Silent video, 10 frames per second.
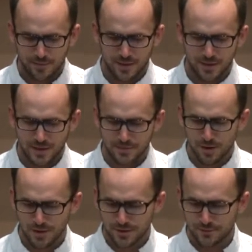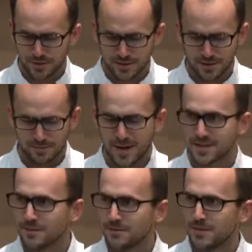These market forces are
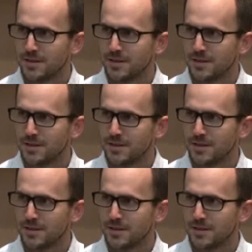massive.